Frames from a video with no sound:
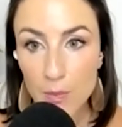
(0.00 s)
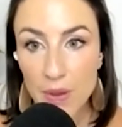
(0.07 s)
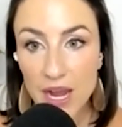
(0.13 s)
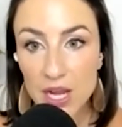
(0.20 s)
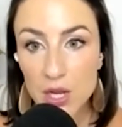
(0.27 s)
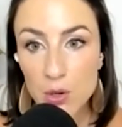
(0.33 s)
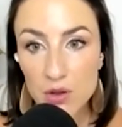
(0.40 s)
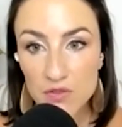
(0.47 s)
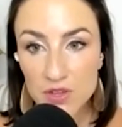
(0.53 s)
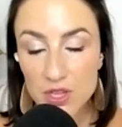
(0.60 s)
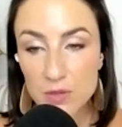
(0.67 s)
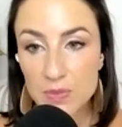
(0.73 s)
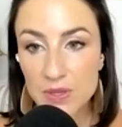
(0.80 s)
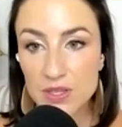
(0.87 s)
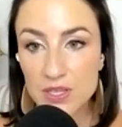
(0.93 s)

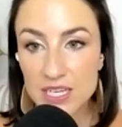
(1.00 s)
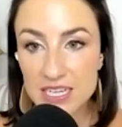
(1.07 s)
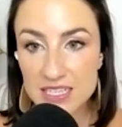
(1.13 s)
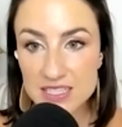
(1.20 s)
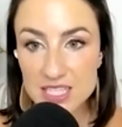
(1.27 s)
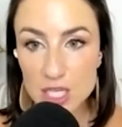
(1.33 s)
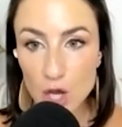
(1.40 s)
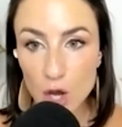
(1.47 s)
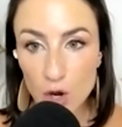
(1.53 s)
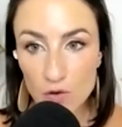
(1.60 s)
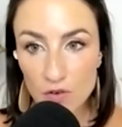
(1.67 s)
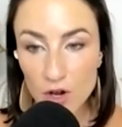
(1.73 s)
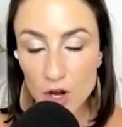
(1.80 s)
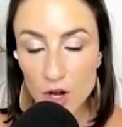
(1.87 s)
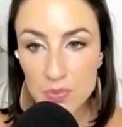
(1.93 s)
Bioavailability is the
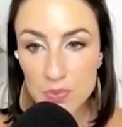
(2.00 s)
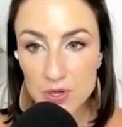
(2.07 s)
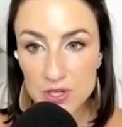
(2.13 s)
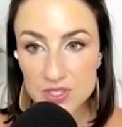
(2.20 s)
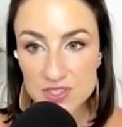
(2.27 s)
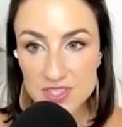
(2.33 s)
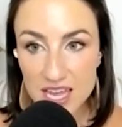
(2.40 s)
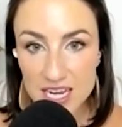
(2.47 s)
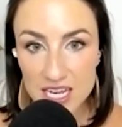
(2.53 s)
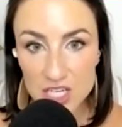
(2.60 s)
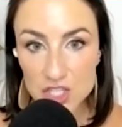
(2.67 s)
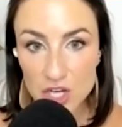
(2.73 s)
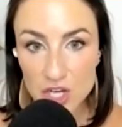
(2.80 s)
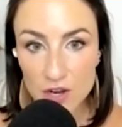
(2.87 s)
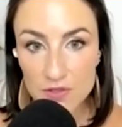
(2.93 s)
overall
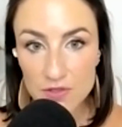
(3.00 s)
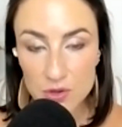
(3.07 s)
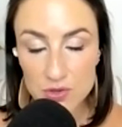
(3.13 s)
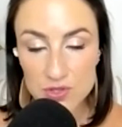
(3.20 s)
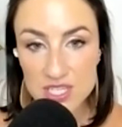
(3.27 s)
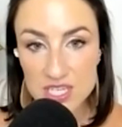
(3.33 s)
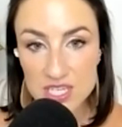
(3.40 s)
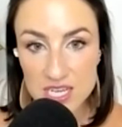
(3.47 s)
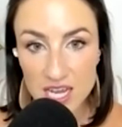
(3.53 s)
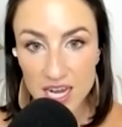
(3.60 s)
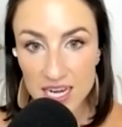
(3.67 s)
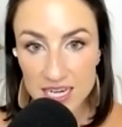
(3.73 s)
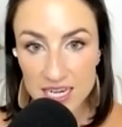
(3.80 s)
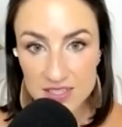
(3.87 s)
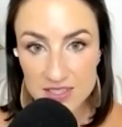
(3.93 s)
percentage of those
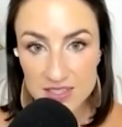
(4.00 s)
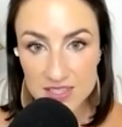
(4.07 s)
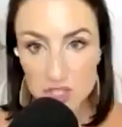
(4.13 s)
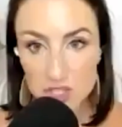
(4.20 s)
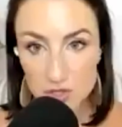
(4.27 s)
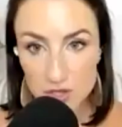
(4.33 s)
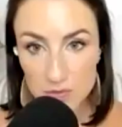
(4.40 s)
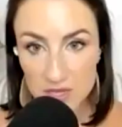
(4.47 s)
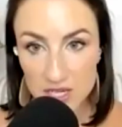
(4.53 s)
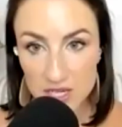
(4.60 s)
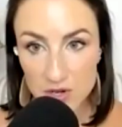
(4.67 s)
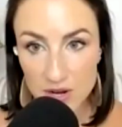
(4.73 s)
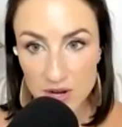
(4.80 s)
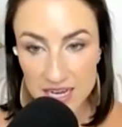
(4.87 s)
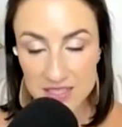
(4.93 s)
nine essential
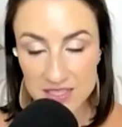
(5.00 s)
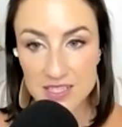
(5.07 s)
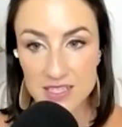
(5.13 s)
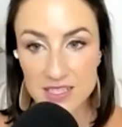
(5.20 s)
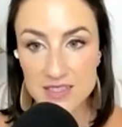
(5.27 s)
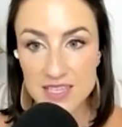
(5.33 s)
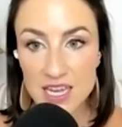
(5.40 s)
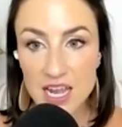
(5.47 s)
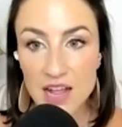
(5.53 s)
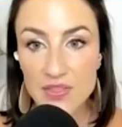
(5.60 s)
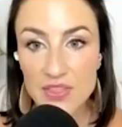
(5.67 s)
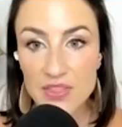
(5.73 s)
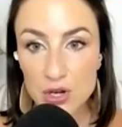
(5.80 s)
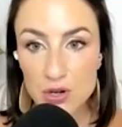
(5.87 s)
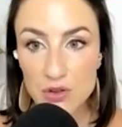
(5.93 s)
amino acids
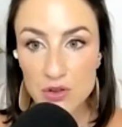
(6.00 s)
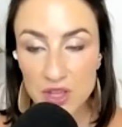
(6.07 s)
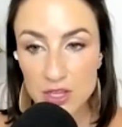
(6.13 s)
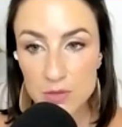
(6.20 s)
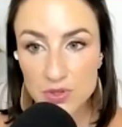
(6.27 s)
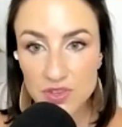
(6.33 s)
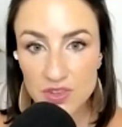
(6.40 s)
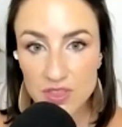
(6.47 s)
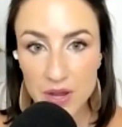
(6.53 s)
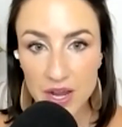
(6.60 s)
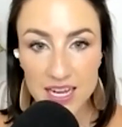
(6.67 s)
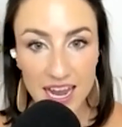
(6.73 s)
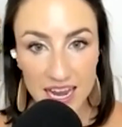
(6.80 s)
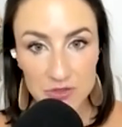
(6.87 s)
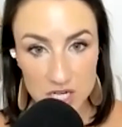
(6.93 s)
that are available to the
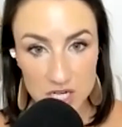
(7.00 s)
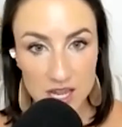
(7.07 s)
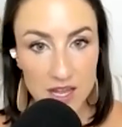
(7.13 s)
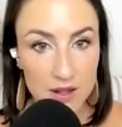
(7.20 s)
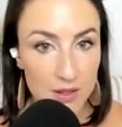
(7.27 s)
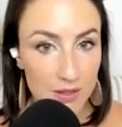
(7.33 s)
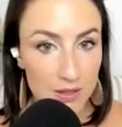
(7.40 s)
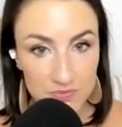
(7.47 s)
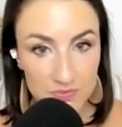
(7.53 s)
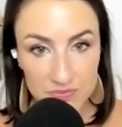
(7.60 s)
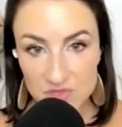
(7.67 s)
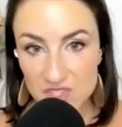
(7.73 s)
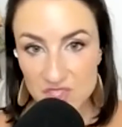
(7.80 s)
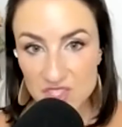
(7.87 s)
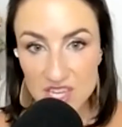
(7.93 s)
body
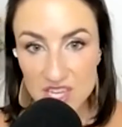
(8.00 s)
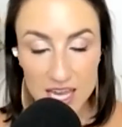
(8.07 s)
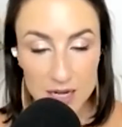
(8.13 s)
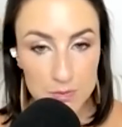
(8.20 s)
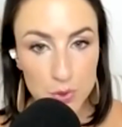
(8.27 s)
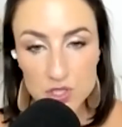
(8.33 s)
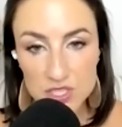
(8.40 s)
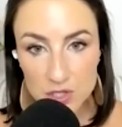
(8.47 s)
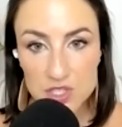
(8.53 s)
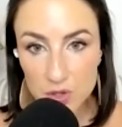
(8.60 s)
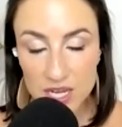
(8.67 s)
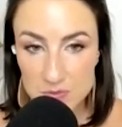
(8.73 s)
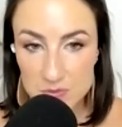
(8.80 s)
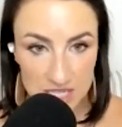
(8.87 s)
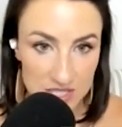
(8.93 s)
after said
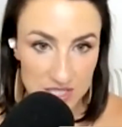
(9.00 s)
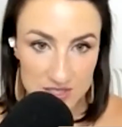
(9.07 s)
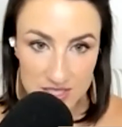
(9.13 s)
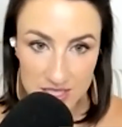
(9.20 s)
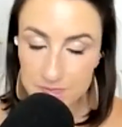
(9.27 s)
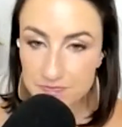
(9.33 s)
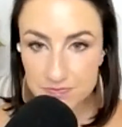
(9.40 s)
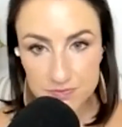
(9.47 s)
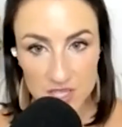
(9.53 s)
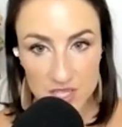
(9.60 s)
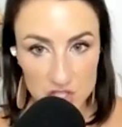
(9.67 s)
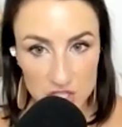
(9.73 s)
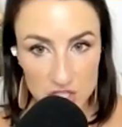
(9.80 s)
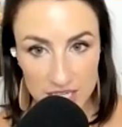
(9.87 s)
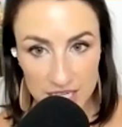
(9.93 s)
protein rich food has been
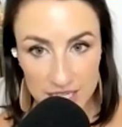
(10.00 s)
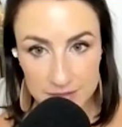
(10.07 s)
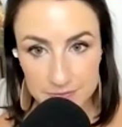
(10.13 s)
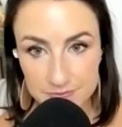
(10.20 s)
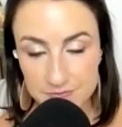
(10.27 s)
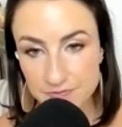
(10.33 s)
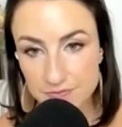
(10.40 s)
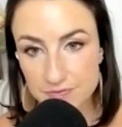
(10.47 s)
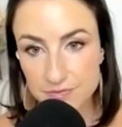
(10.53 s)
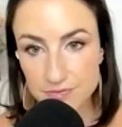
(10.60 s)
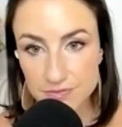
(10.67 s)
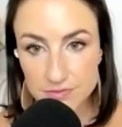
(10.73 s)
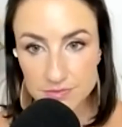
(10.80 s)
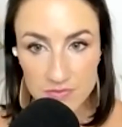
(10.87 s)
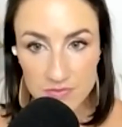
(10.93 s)
digested
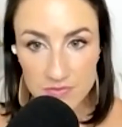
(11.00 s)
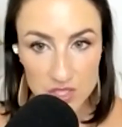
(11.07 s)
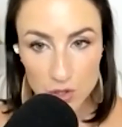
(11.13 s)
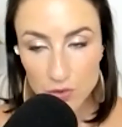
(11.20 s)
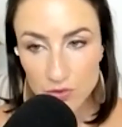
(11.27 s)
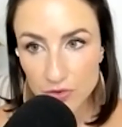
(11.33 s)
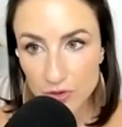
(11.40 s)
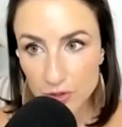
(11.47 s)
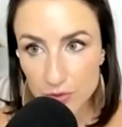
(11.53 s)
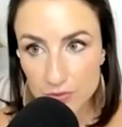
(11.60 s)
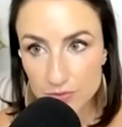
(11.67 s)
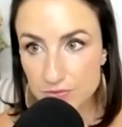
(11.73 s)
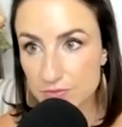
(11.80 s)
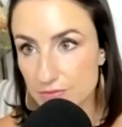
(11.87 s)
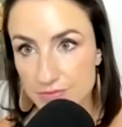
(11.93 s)
chicken,
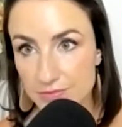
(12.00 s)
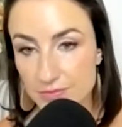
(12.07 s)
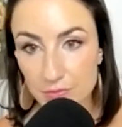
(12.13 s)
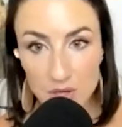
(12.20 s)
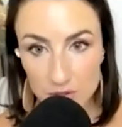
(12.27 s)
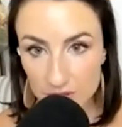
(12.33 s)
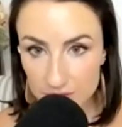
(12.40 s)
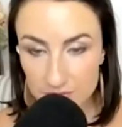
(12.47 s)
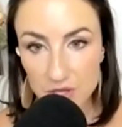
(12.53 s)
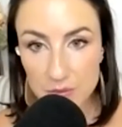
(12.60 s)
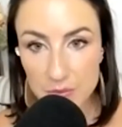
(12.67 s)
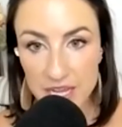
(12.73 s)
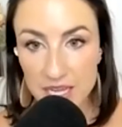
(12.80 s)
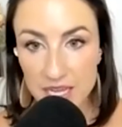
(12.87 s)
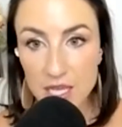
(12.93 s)
tofu,
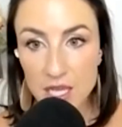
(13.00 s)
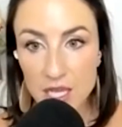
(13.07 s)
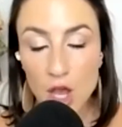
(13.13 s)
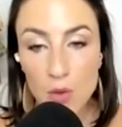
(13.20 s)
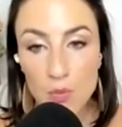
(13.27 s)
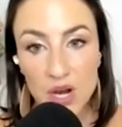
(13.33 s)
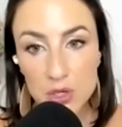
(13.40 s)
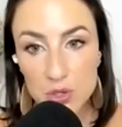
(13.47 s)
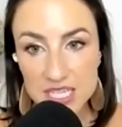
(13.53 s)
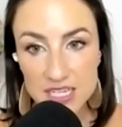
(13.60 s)
milk, fill in the blank.